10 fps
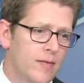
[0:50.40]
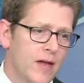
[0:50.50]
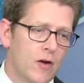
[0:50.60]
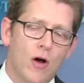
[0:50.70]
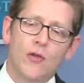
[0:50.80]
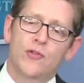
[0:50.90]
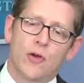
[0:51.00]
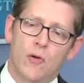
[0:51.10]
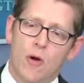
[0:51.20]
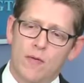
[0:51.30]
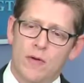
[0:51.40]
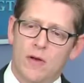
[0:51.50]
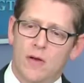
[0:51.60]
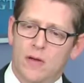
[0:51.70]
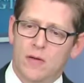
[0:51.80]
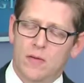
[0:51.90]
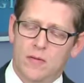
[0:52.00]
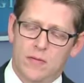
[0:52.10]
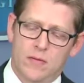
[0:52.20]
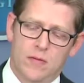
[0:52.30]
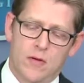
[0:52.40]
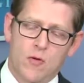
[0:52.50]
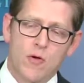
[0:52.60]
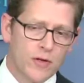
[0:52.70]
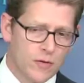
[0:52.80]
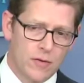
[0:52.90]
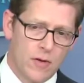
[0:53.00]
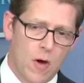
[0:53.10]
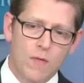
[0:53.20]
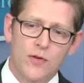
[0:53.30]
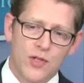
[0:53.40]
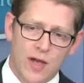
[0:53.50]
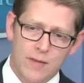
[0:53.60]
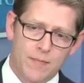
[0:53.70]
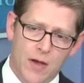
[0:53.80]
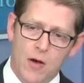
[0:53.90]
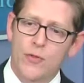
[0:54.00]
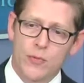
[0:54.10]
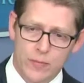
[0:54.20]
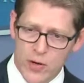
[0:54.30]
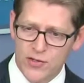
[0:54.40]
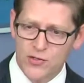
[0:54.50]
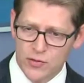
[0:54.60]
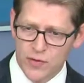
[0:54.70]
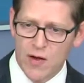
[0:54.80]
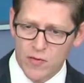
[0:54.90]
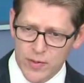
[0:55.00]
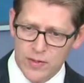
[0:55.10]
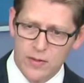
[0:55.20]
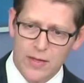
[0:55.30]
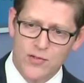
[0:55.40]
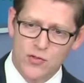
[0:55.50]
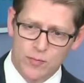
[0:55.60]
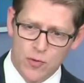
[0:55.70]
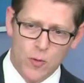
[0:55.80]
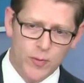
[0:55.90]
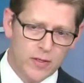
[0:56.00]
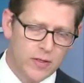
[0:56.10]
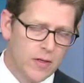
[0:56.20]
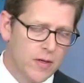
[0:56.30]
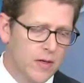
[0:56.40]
They are also accorded oversight by all three branches of government, as is appropriate.